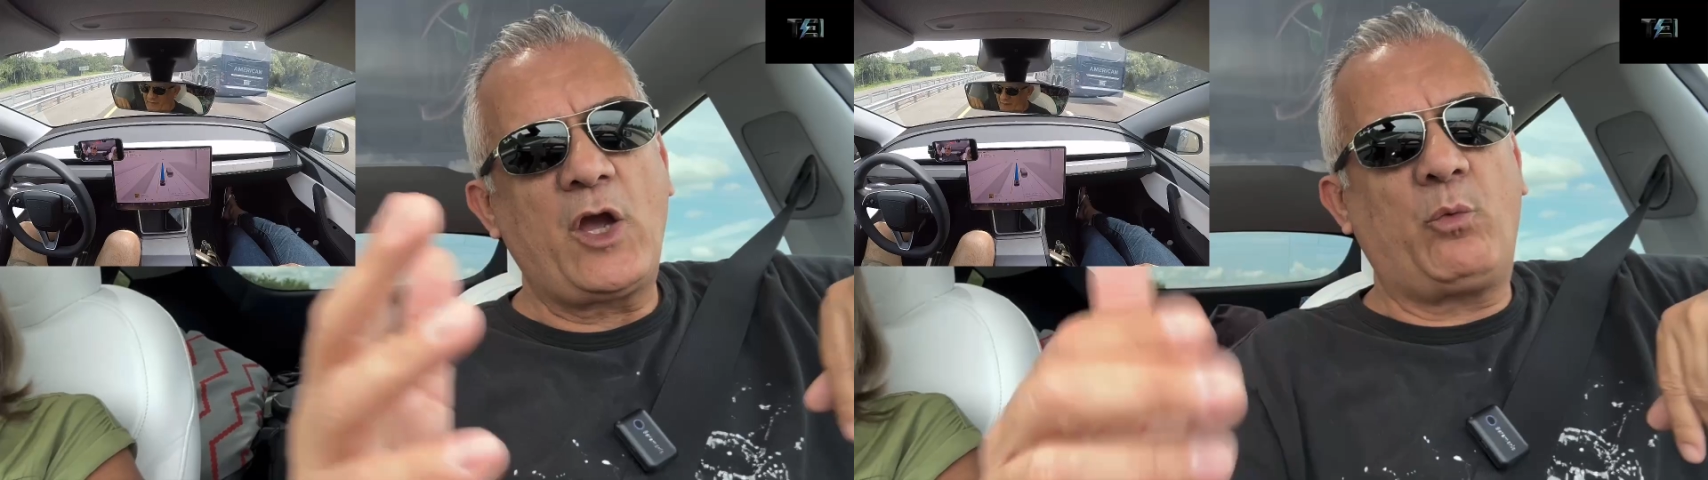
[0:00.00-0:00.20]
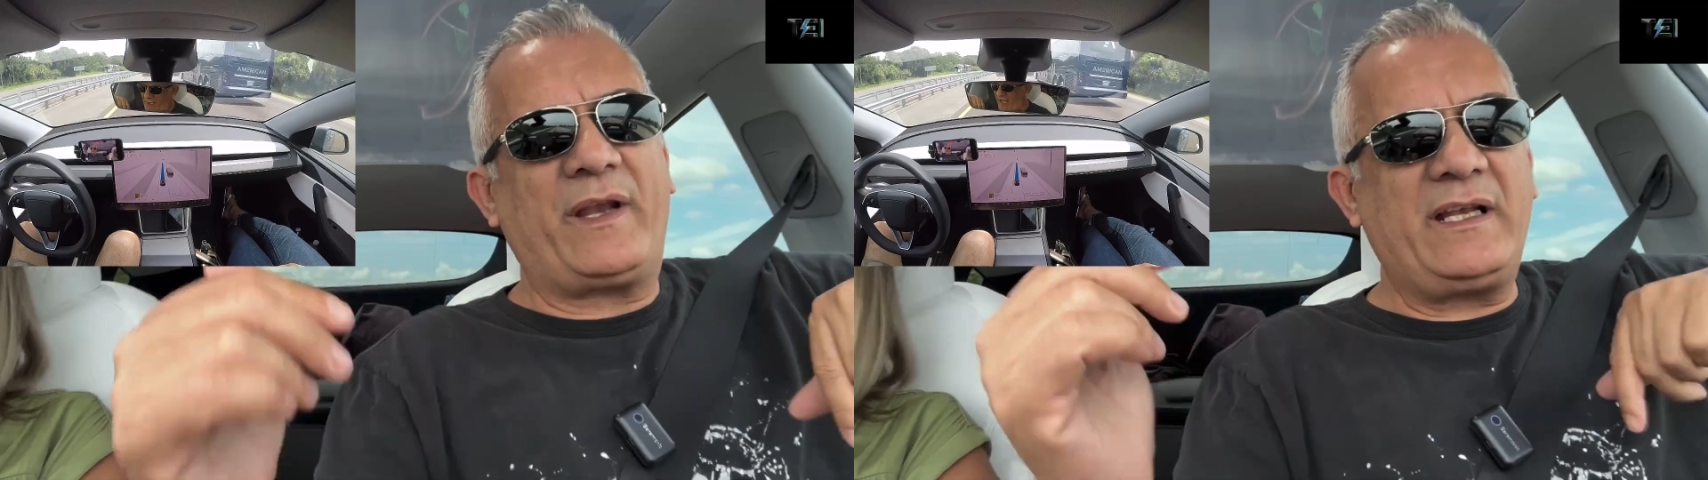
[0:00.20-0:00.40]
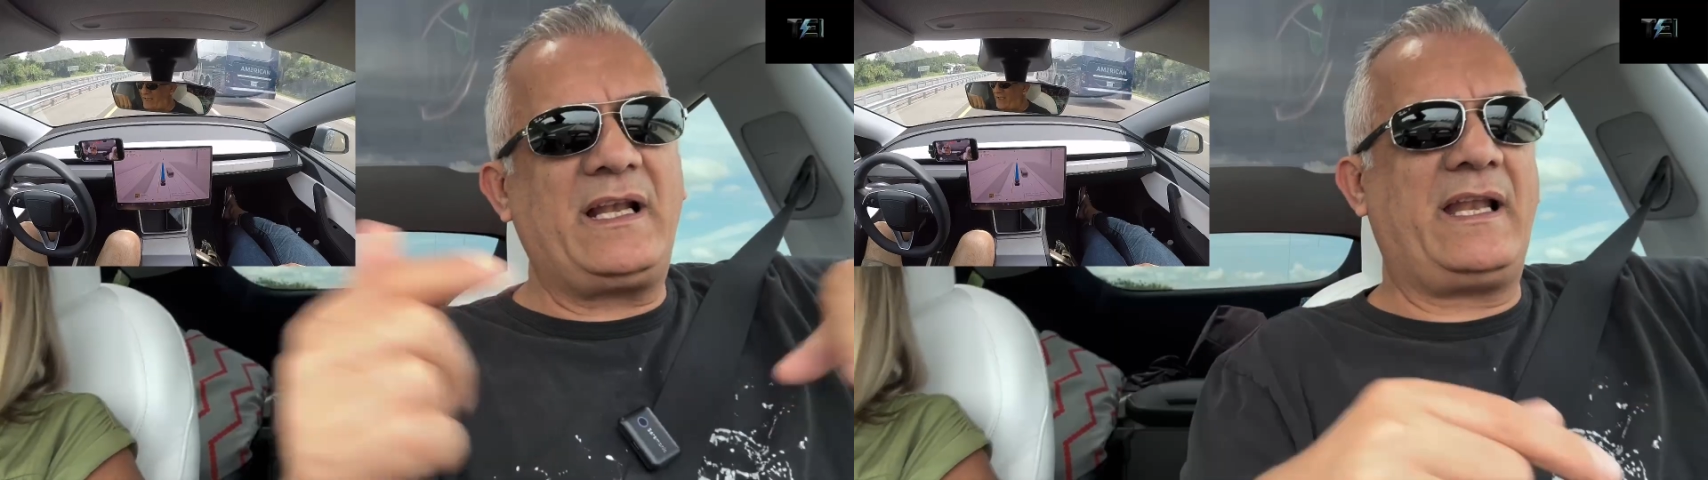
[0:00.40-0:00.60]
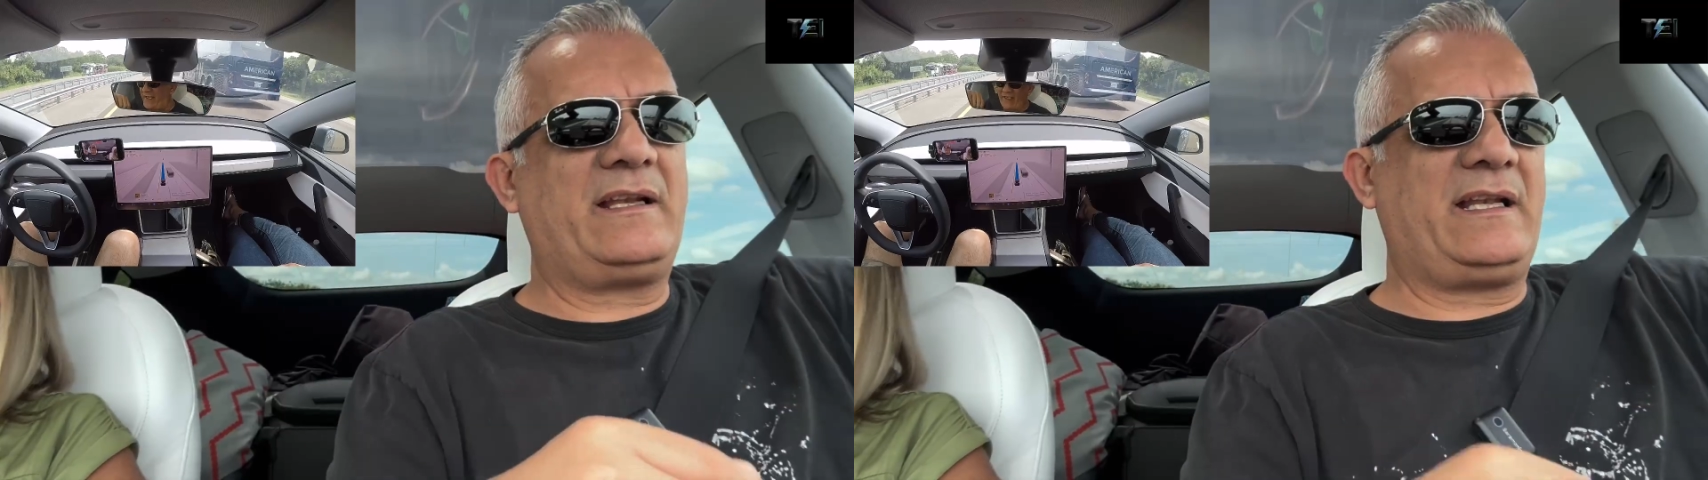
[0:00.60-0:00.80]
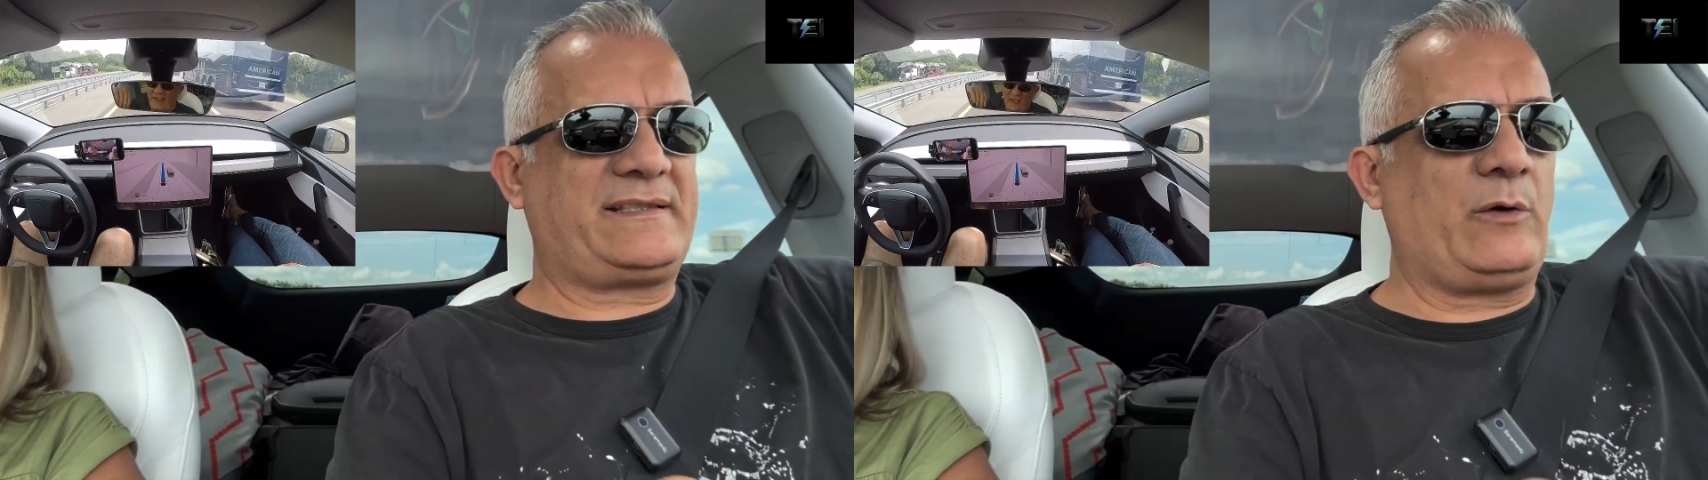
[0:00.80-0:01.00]
when,
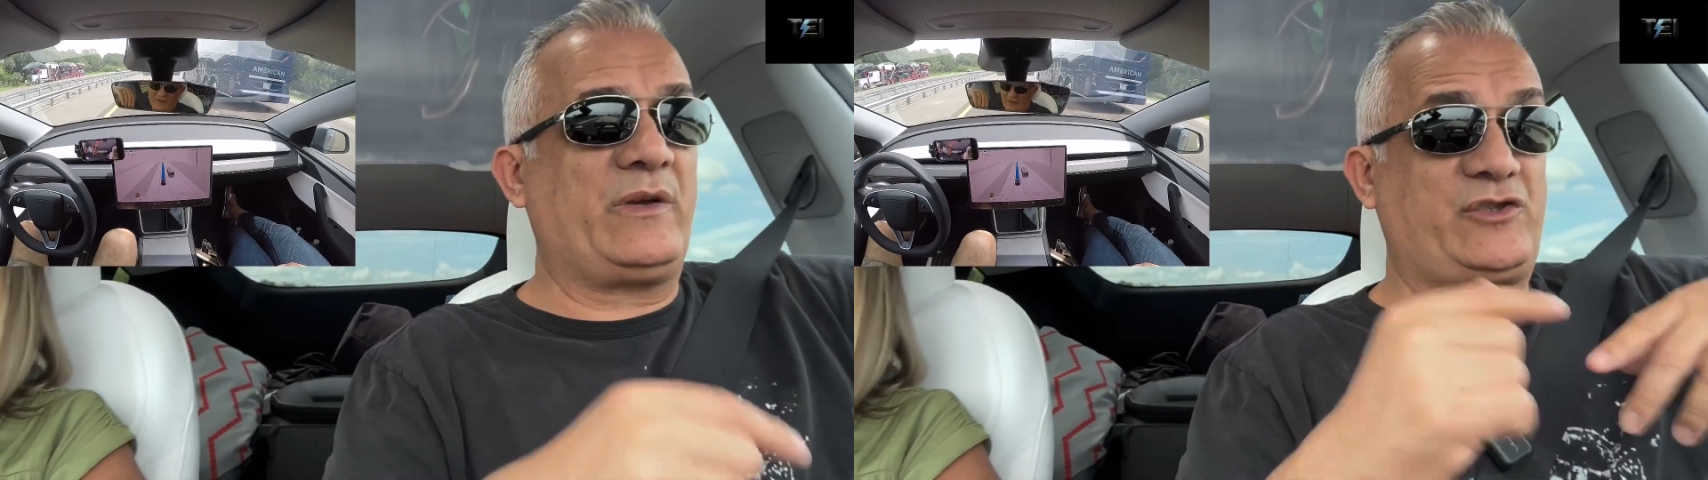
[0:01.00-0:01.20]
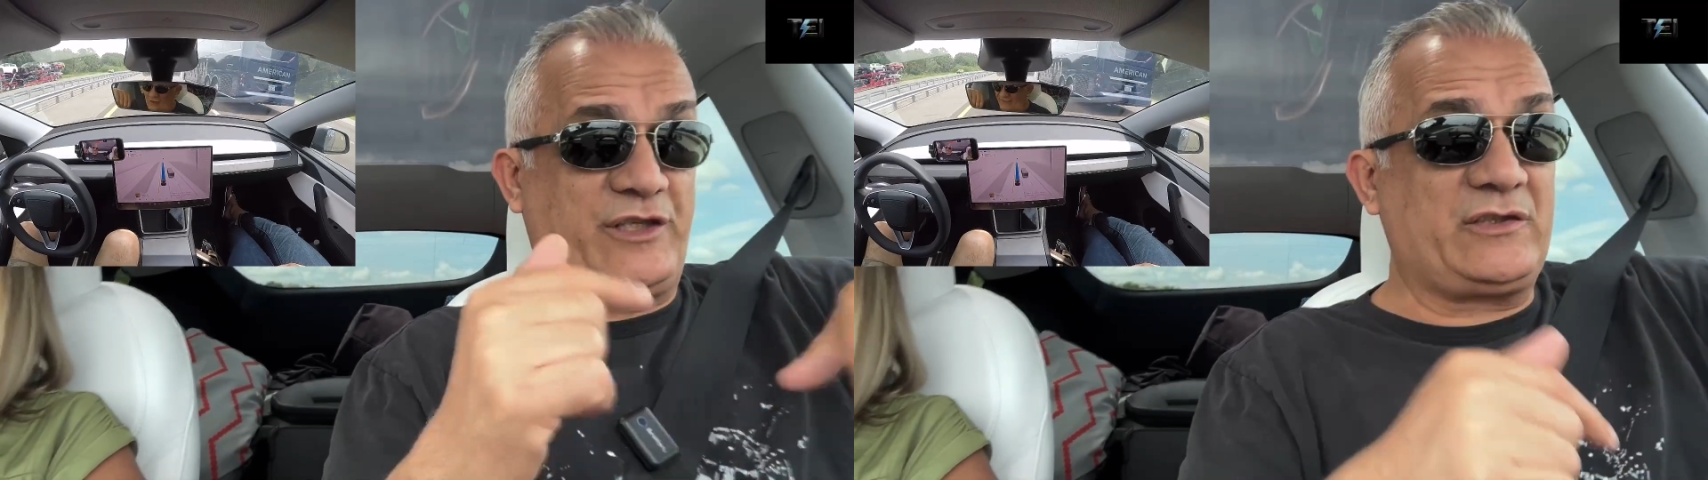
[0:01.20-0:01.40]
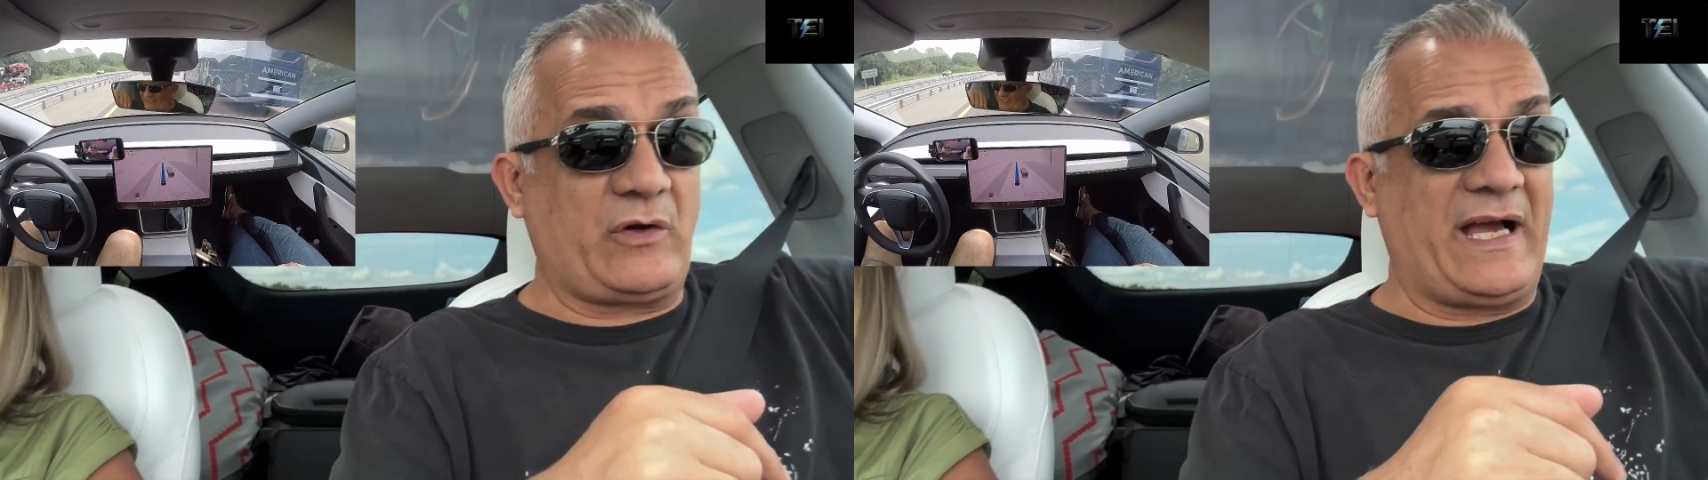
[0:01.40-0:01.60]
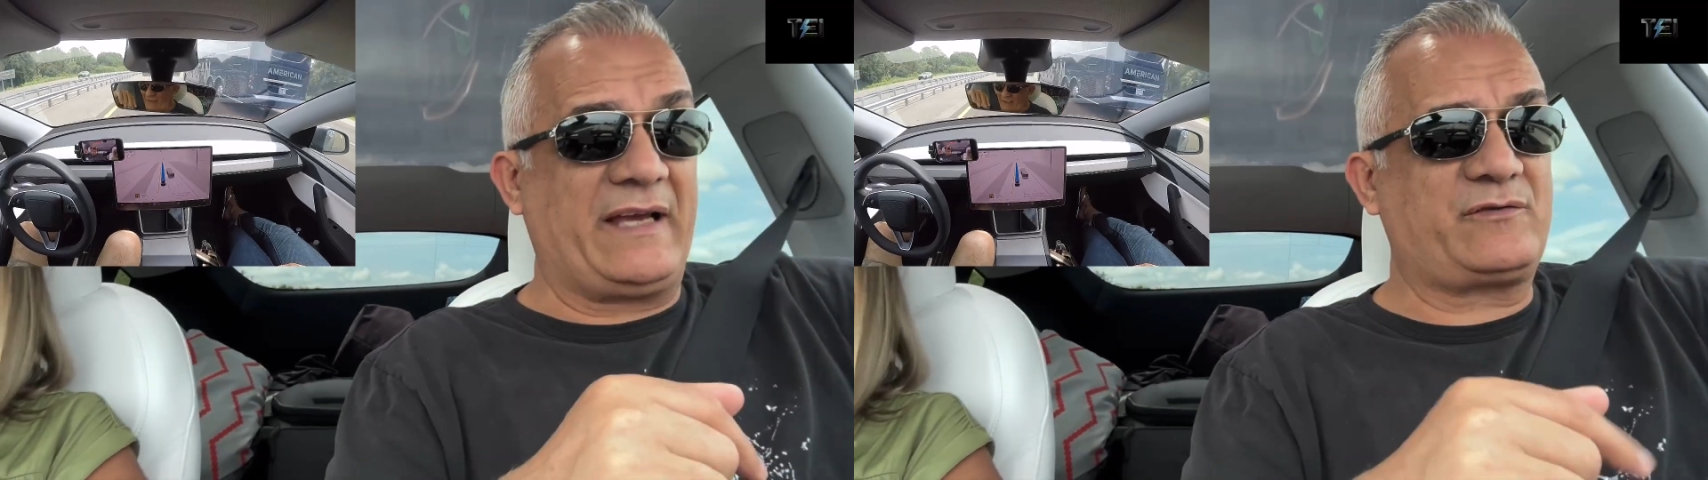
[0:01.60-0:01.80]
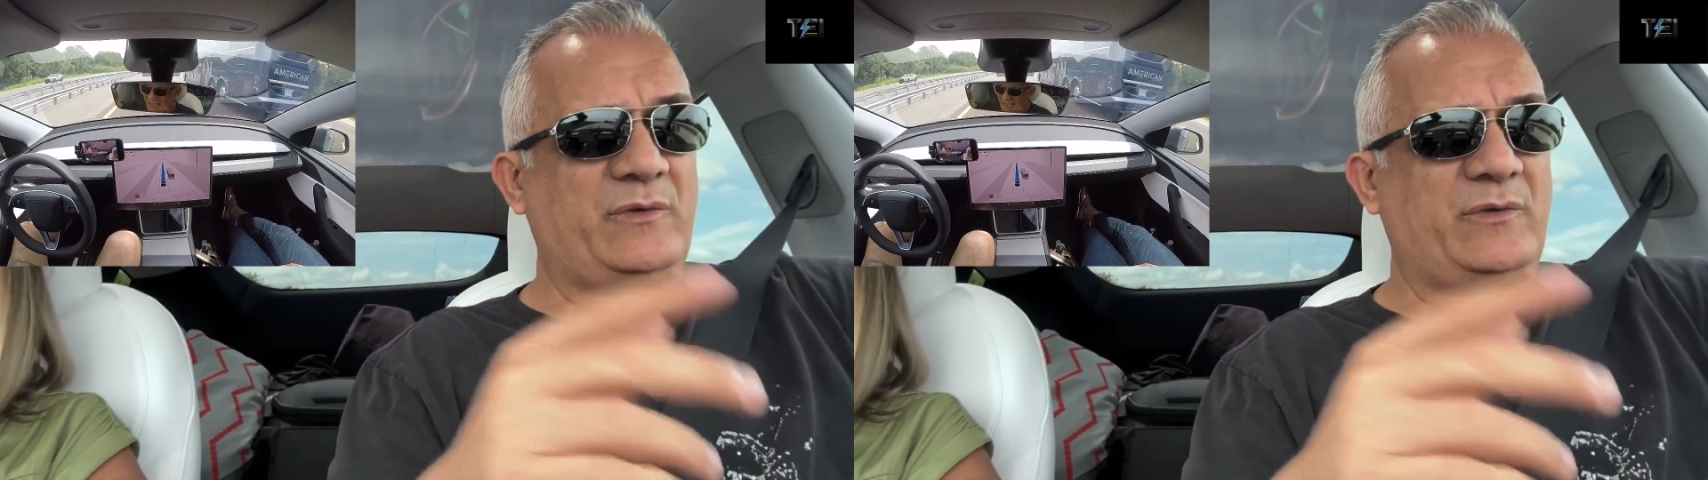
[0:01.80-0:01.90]
let's say when she drives,